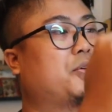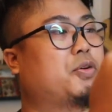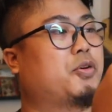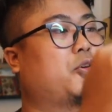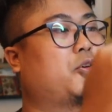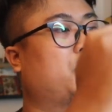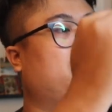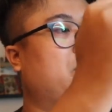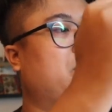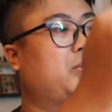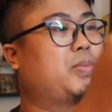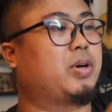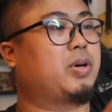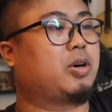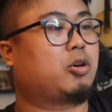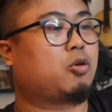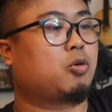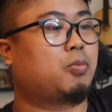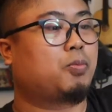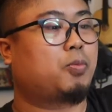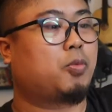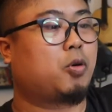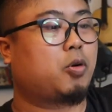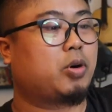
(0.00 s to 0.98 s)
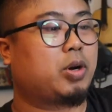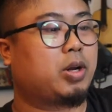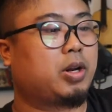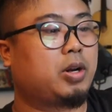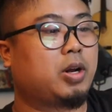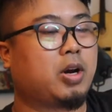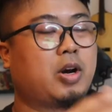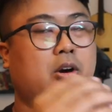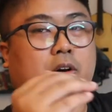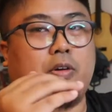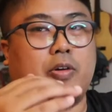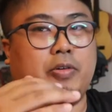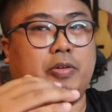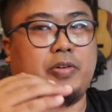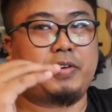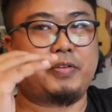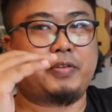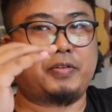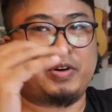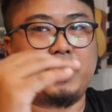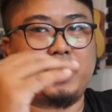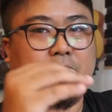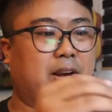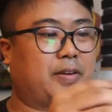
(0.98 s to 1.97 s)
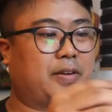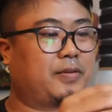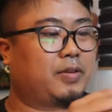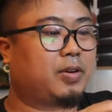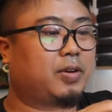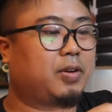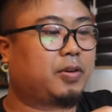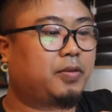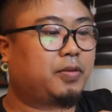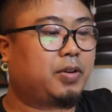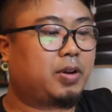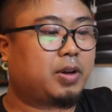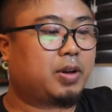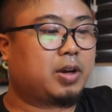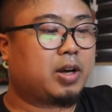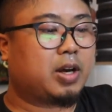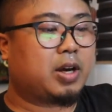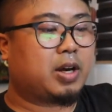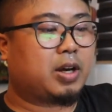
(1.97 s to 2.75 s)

or maybe a component or different level of it.